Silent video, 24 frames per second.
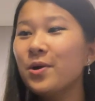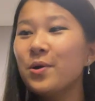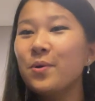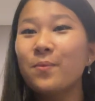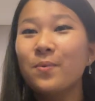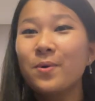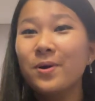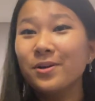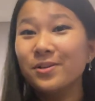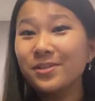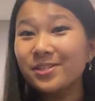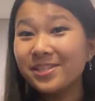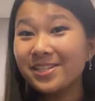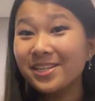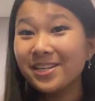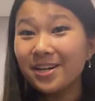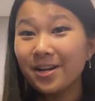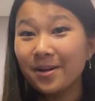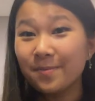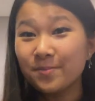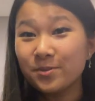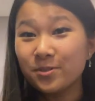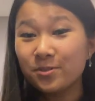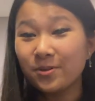will sit
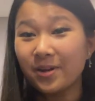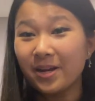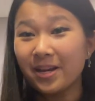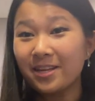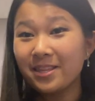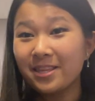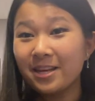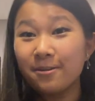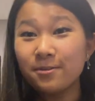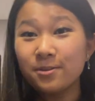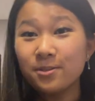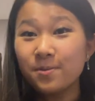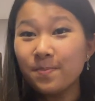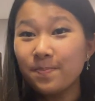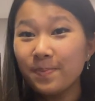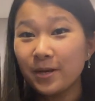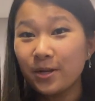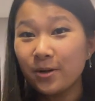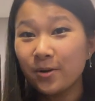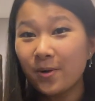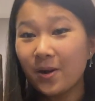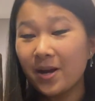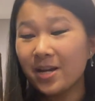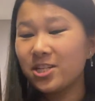up straight. That was a
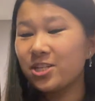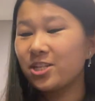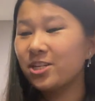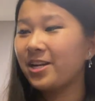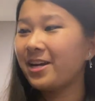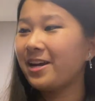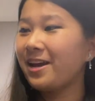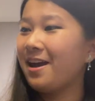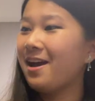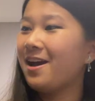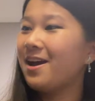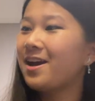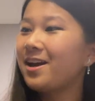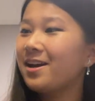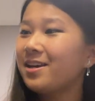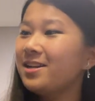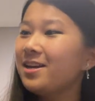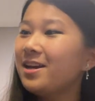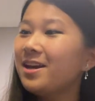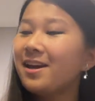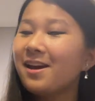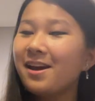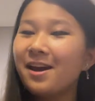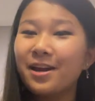big question I had,
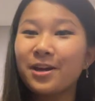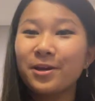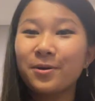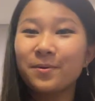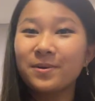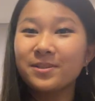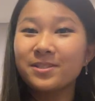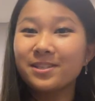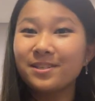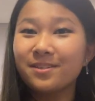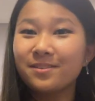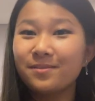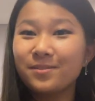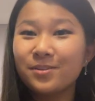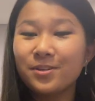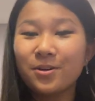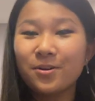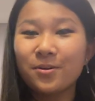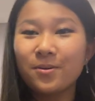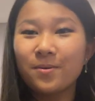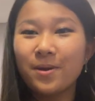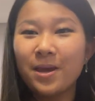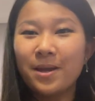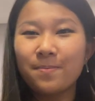and I wasn't, you
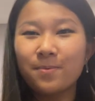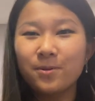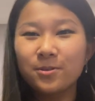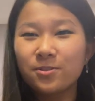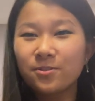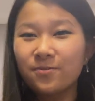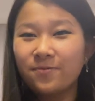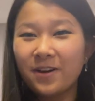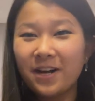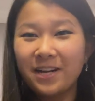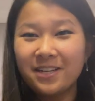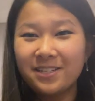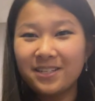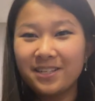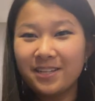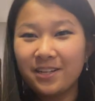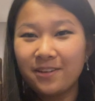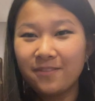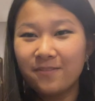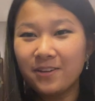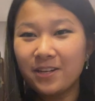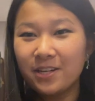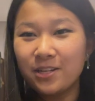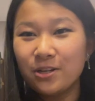know, able to find
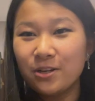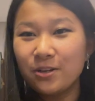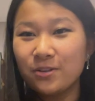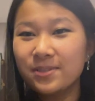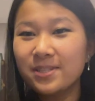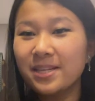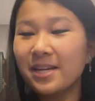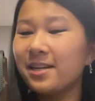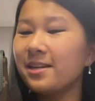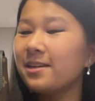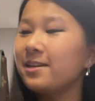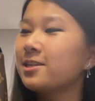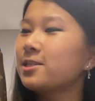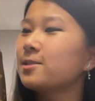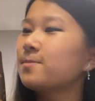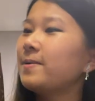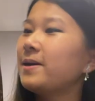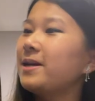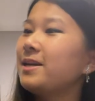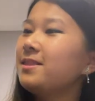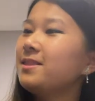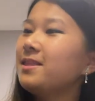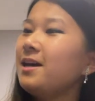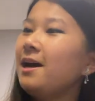any videos that
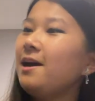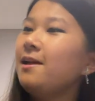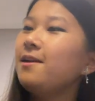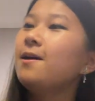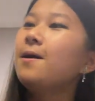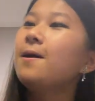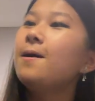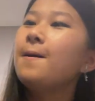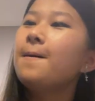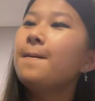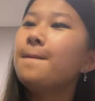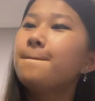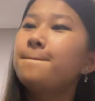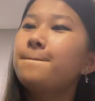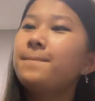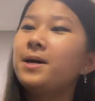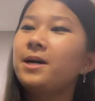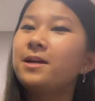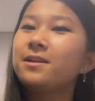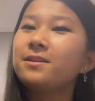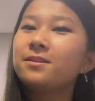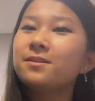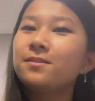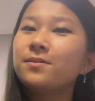explained that.
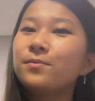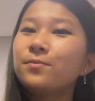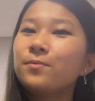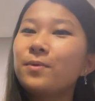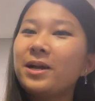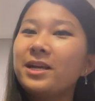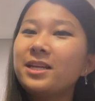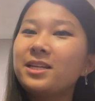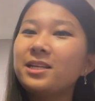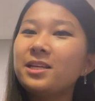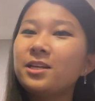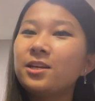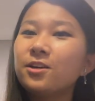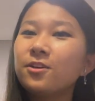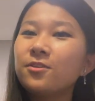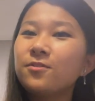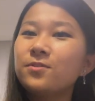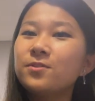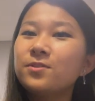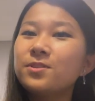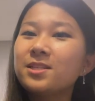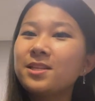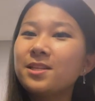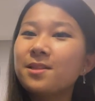but right here, if
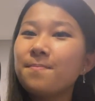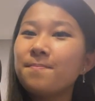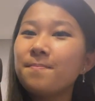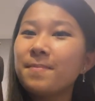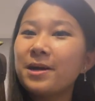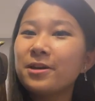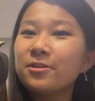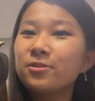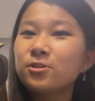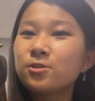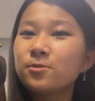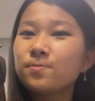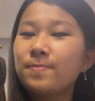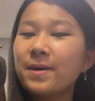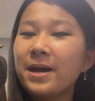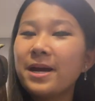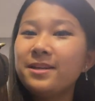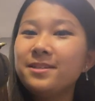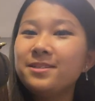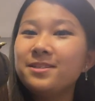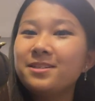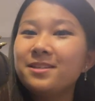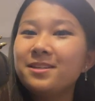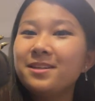you see the metal's
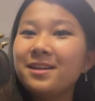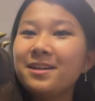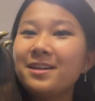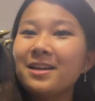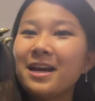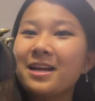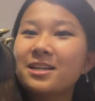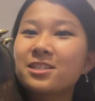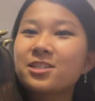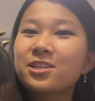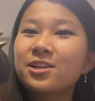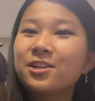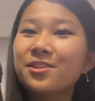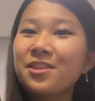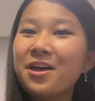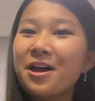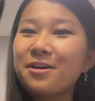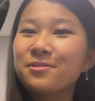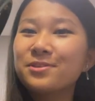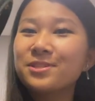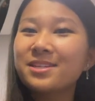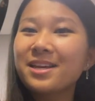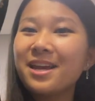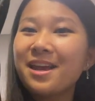bent, it actually
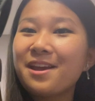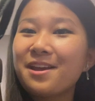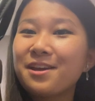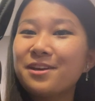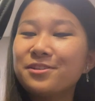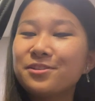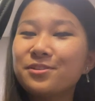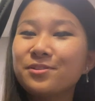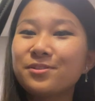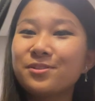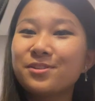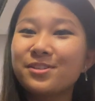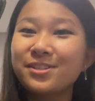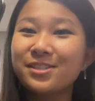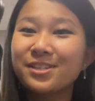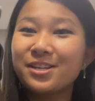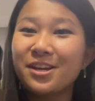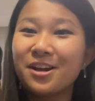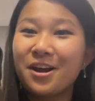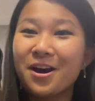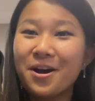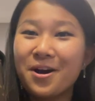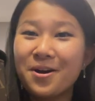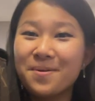allows the handle to
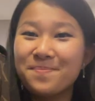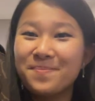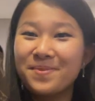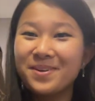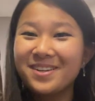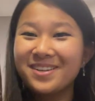sit up.